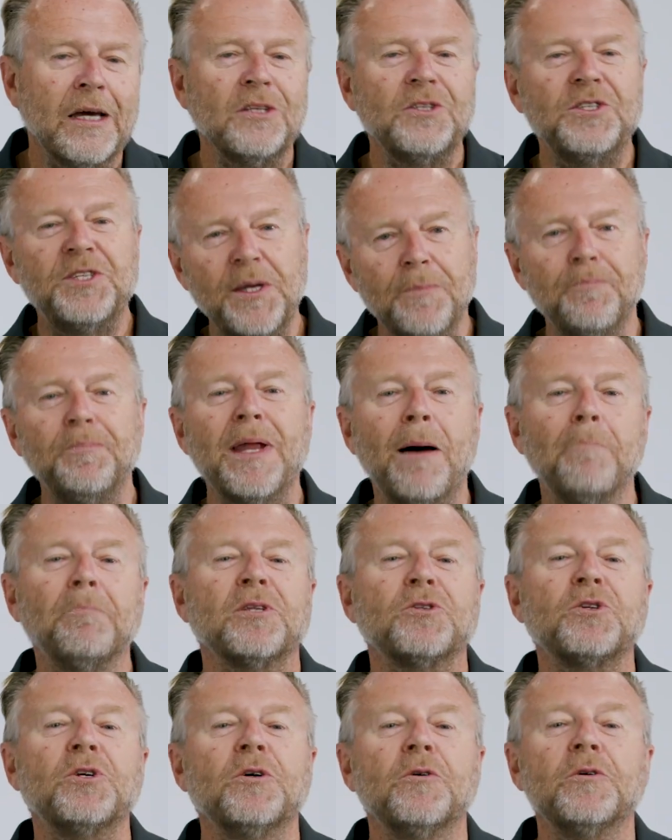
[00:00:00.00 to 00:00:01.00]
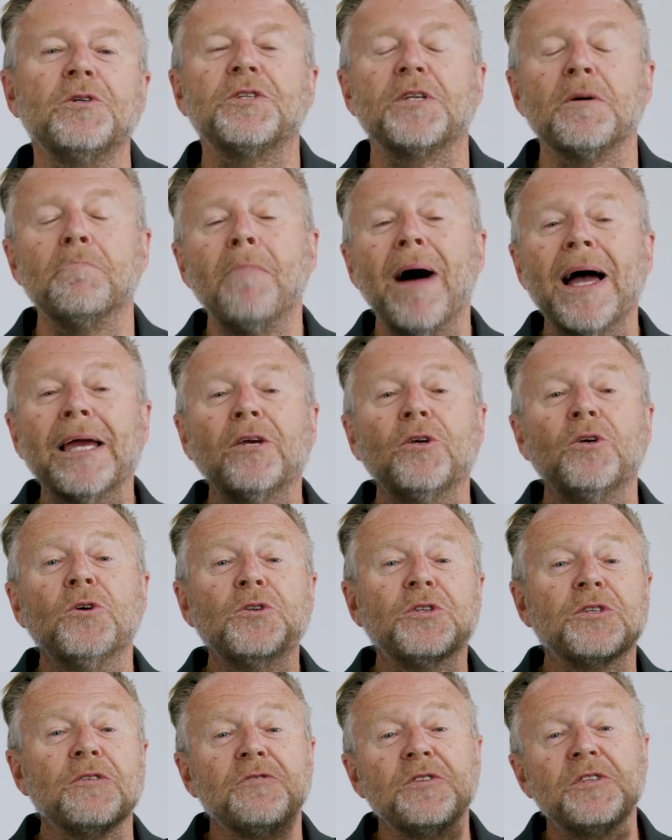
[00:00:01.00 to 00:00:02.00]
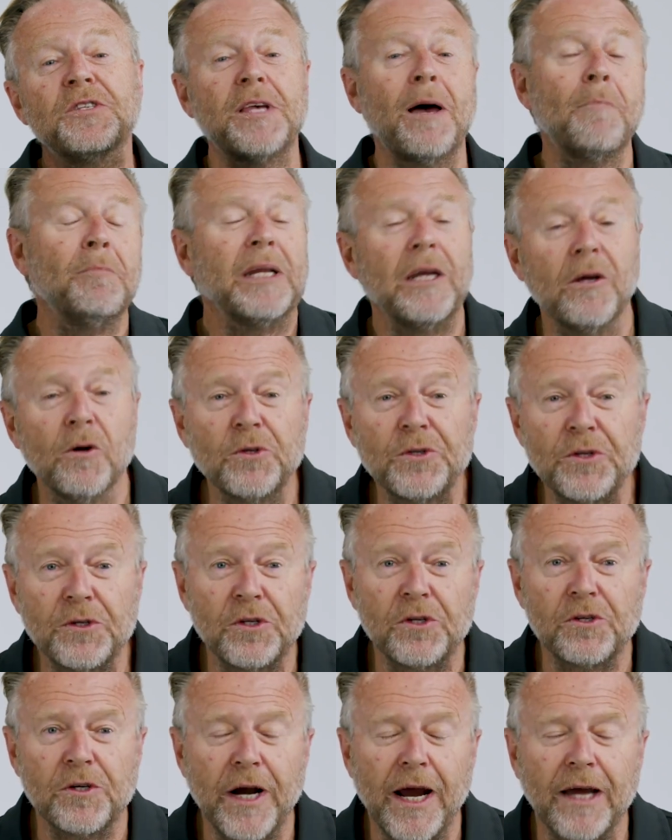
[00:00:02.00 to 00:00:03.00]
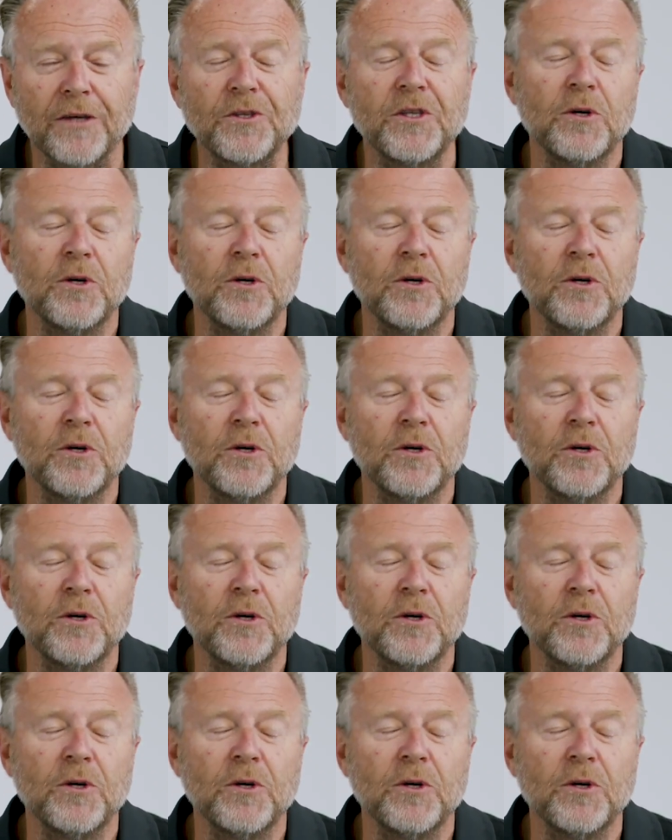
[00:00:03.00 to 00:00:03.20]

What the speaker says: Tip number two is to make use of somebody else's tracks.